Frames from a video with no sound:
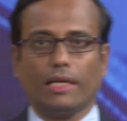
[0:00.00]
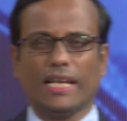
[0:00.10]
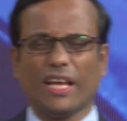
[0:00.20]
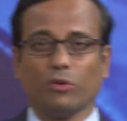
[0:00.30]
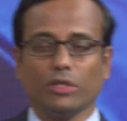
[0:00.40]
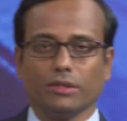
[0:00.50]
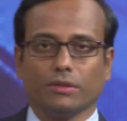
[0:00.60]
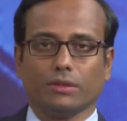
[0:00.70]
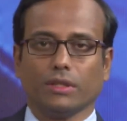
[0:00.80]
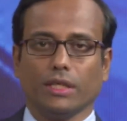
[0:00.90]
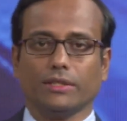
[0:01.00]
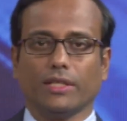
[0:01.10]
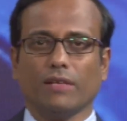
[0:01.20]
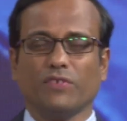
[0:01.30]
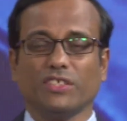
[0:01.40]
Language
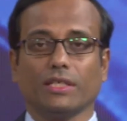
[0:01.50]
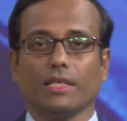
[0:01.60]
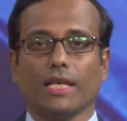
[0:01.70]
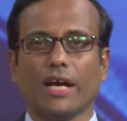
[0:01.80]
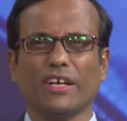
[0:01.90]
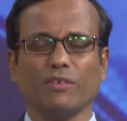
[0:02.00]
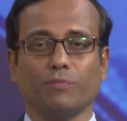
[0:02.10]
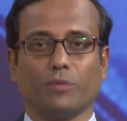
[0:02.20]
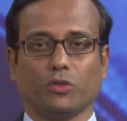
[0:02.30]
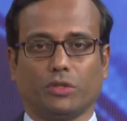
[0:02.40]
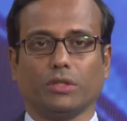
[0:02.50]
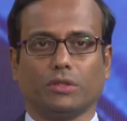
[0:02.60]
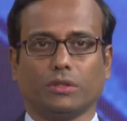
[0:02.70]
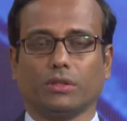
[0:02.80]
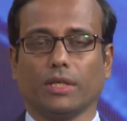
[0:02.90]
itself is a learning
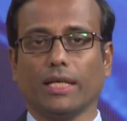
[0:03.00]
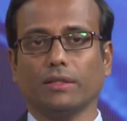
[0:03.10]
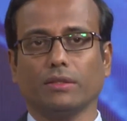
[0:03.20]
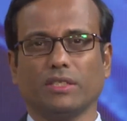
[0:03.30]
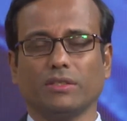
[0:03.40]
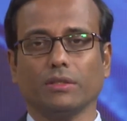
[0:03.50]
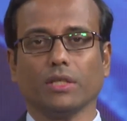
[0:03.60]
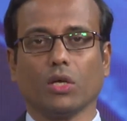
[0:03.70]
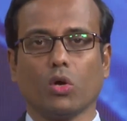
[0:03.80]
process, and this is a